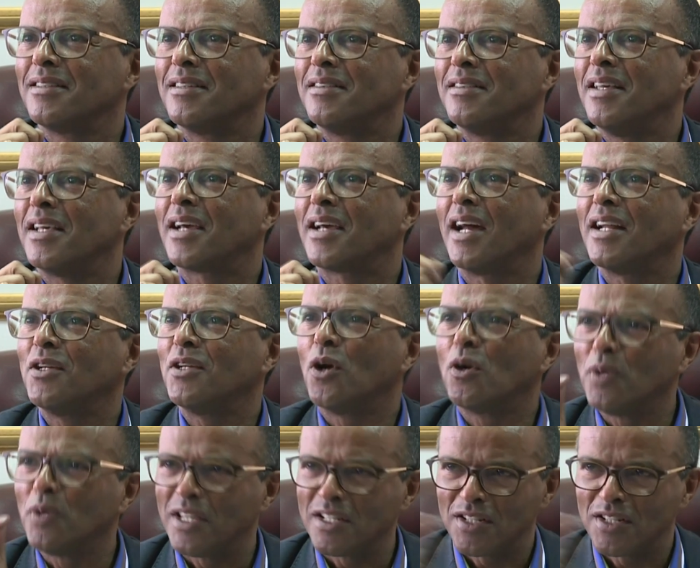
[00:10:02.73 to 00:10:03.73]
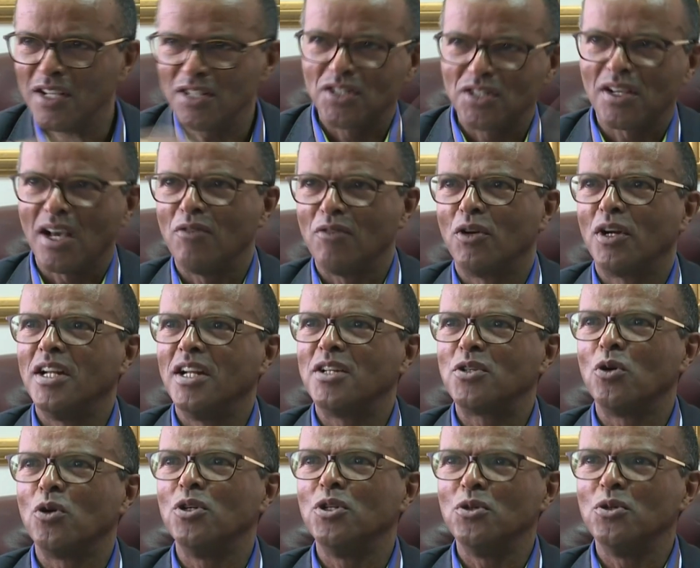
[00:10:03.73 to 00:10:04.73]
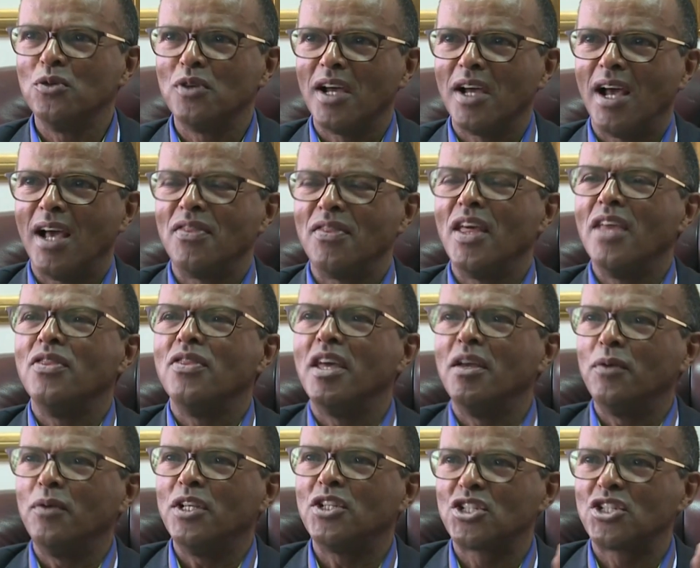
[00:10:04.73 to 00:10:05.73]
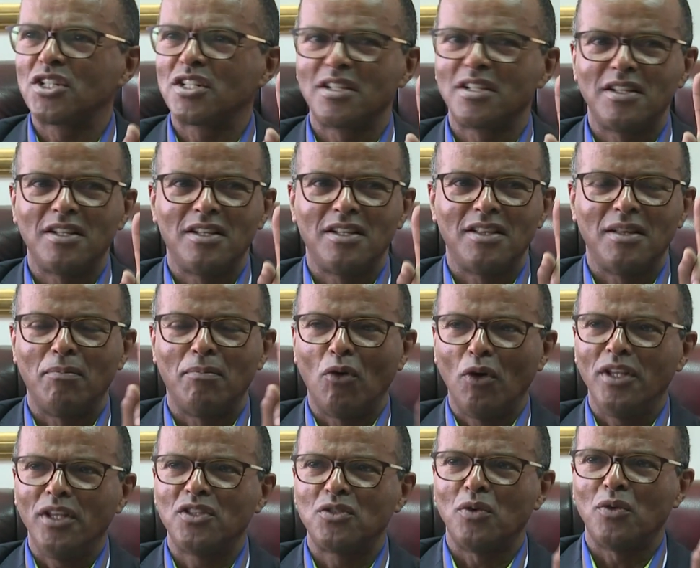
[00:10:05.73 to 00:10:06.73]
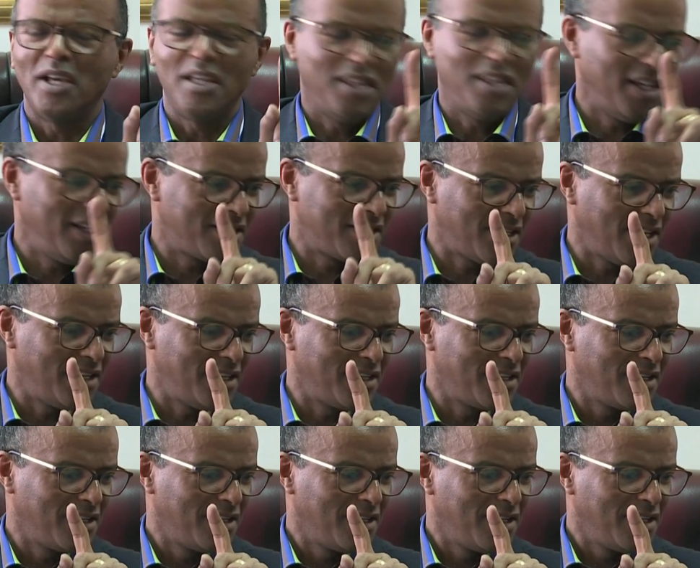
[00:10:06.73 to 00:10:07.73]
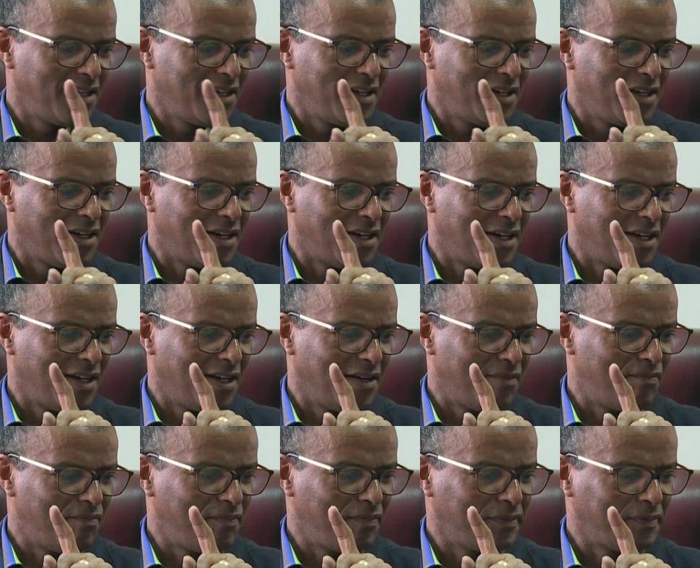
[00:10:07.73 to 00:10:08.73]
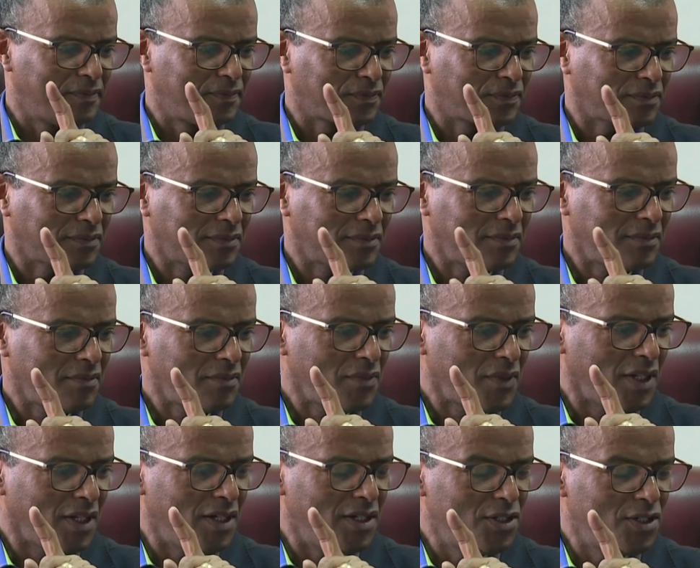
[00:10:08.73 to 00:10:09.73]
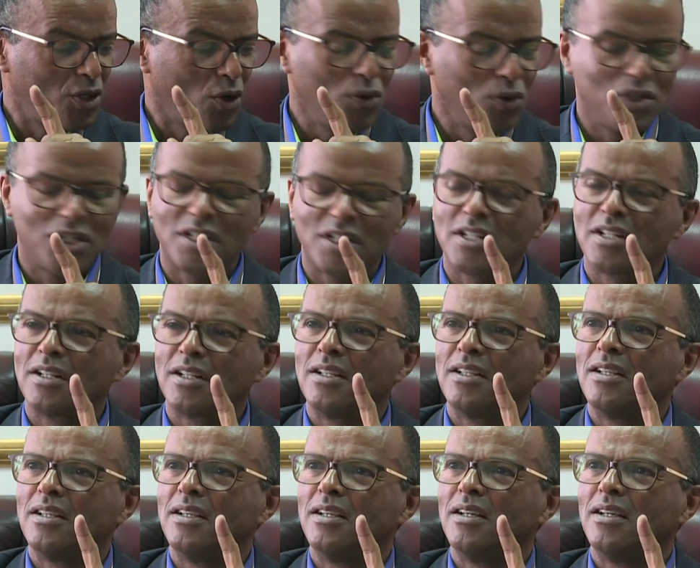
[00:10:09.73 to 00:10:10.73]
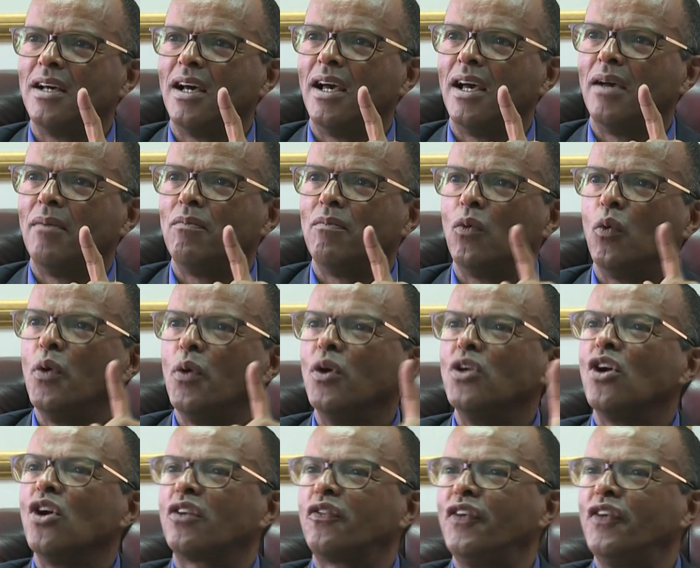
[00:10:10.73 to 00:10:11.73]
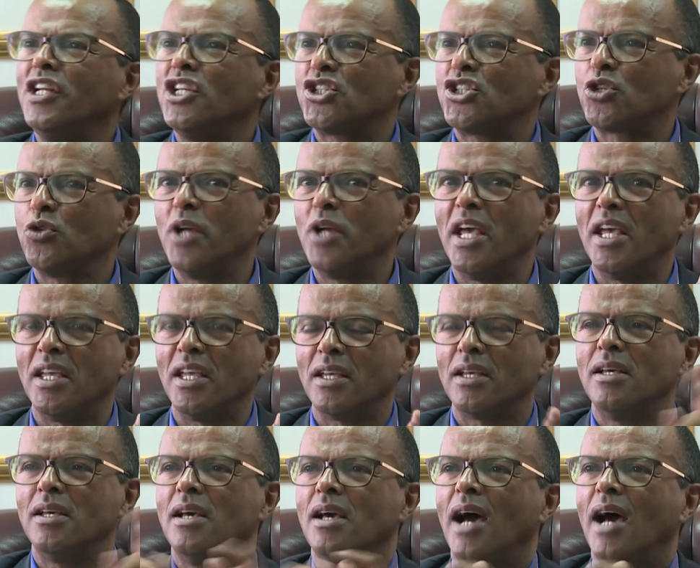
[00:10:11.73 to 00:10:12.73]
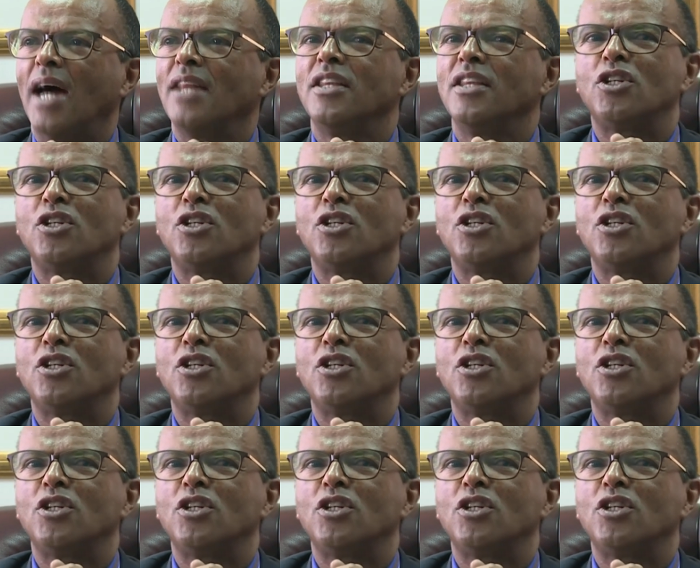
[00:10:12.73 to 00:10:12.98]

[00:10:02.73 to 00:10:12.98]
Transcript: they carried on with the search. I've already told you, and then they reached the point where they said, um, "Don't, uh, we will not finish today." And the